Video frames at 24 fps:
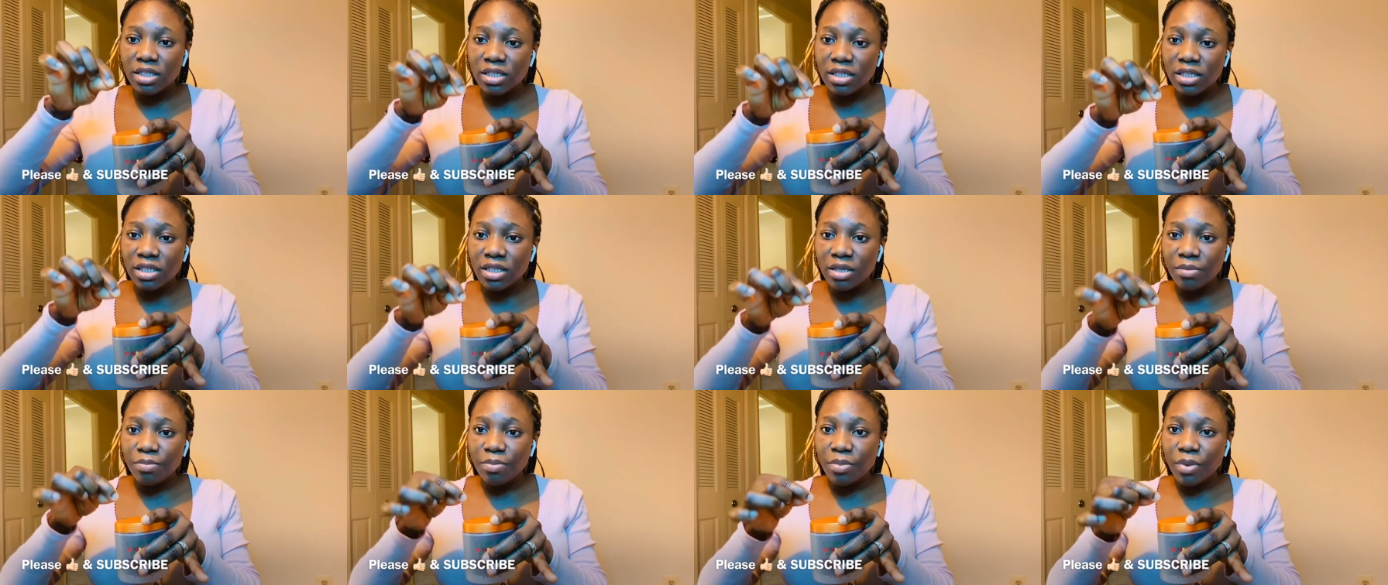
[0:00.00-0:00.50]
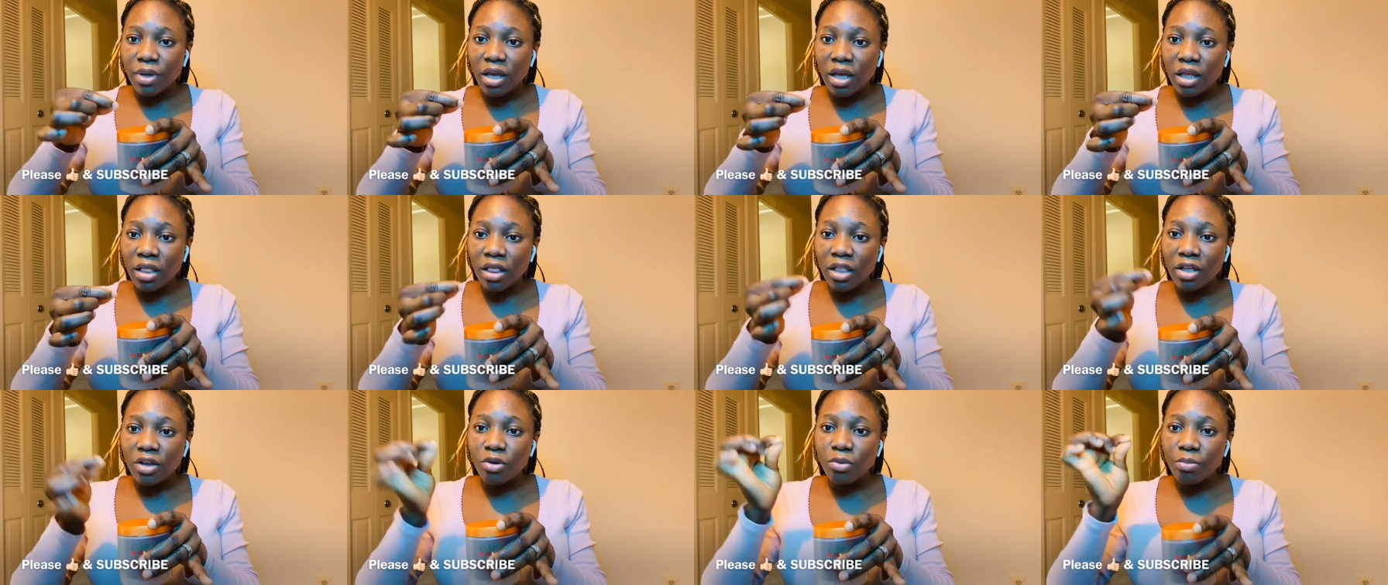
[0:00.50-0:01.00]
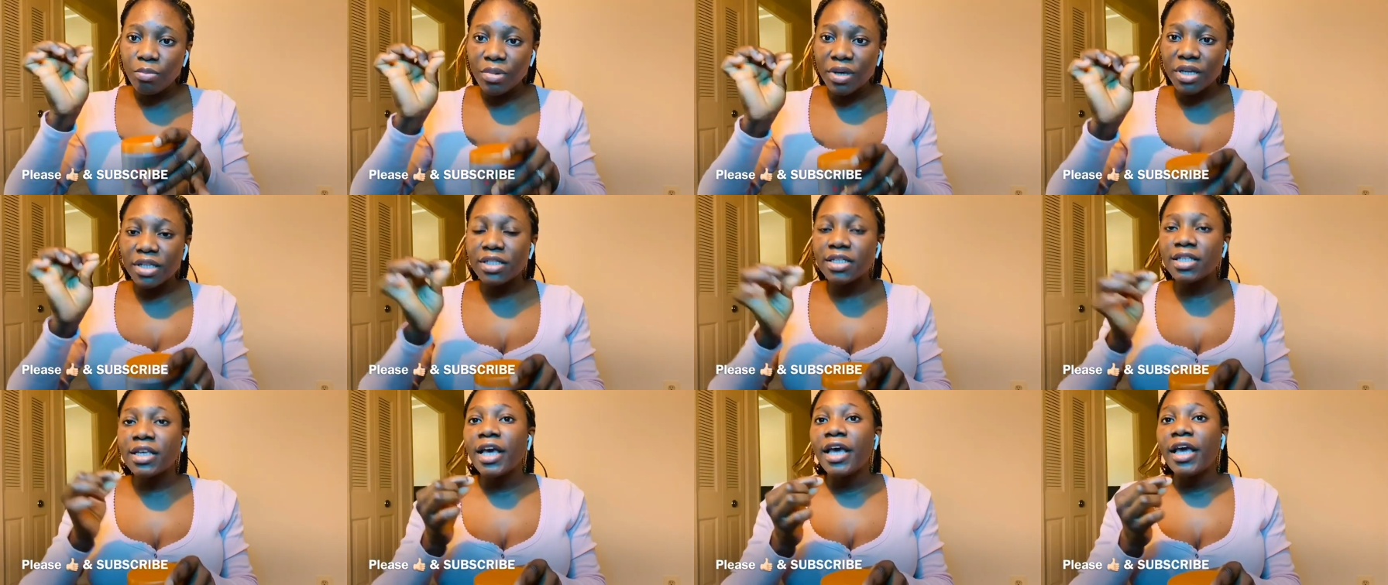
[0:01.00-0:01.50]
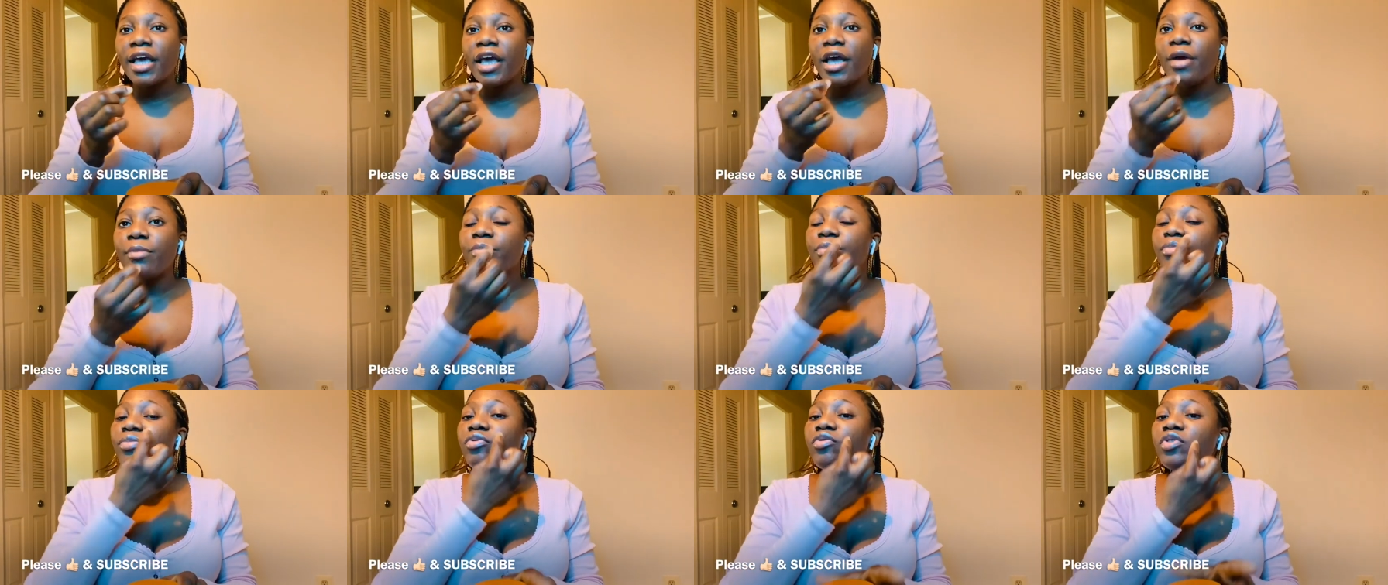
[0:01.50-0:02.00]
dip a little bit
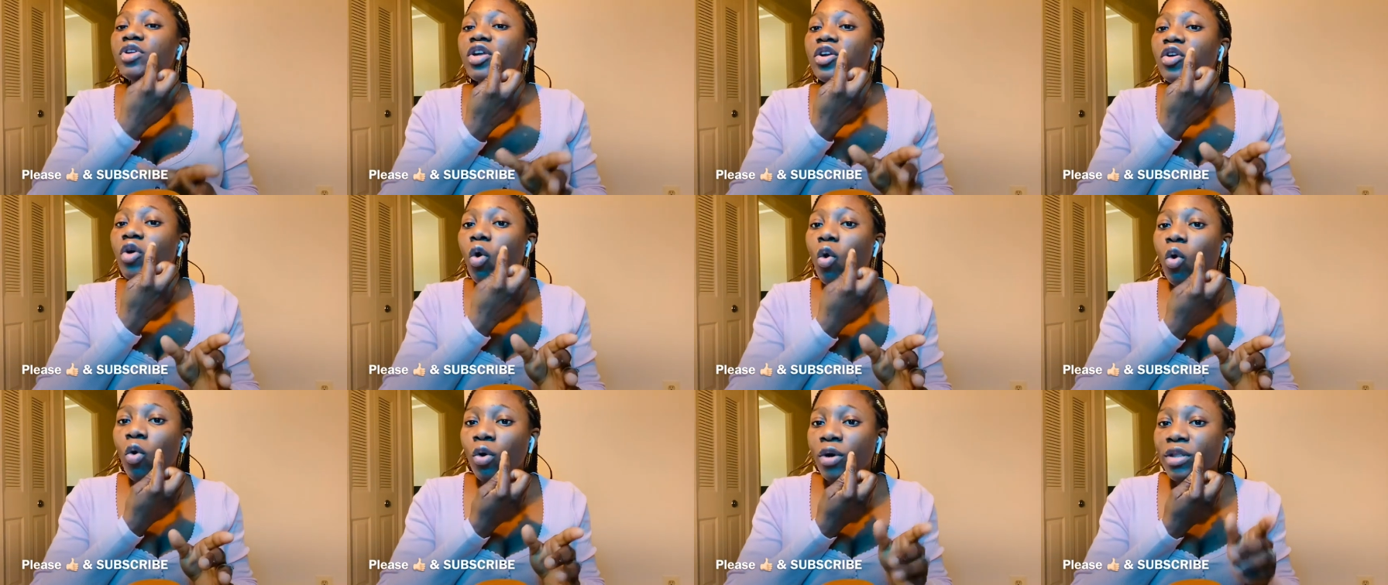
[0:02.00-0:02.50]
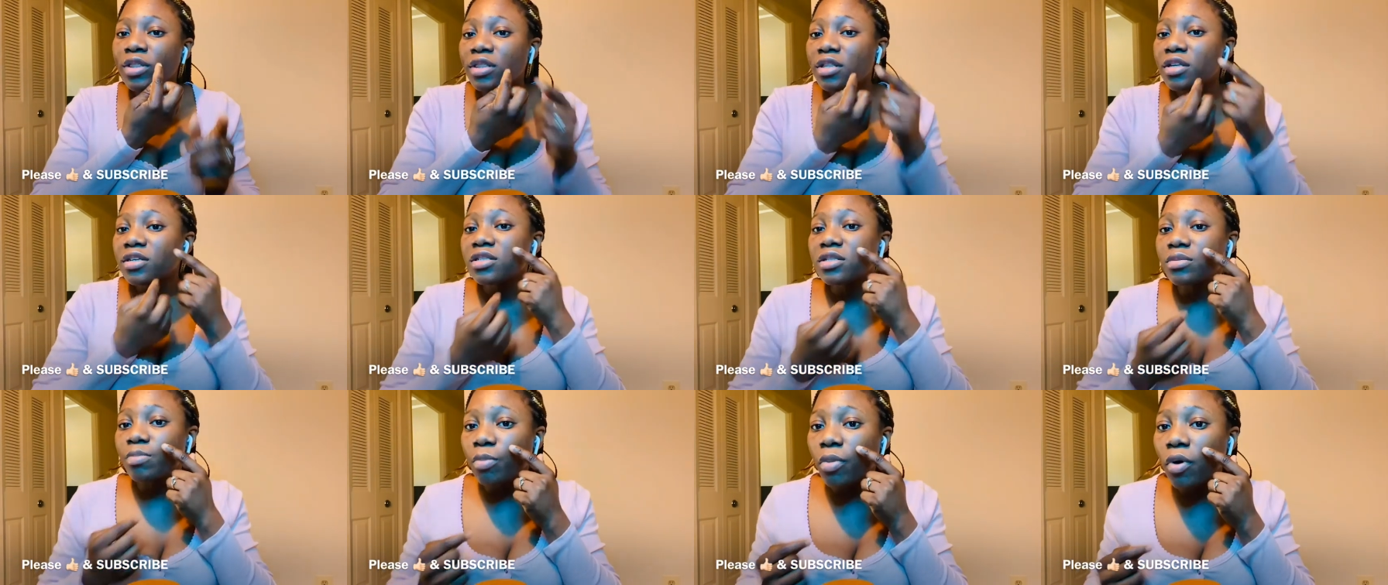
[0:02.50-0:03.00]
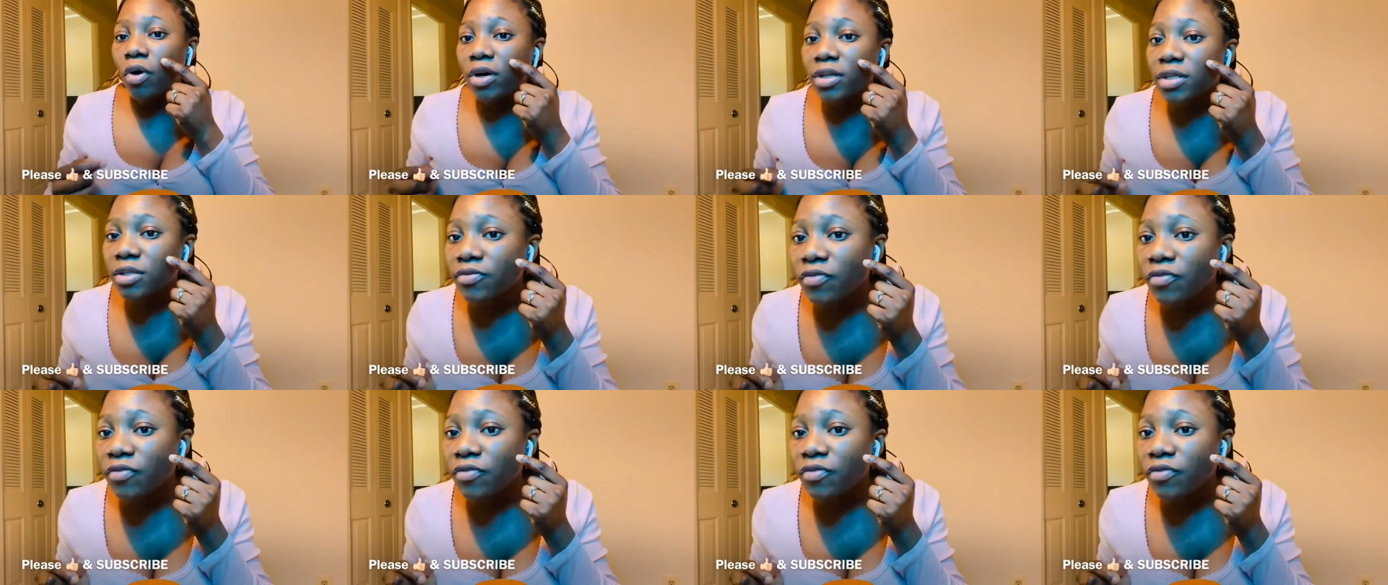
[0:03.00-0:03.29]
and put it on the spot.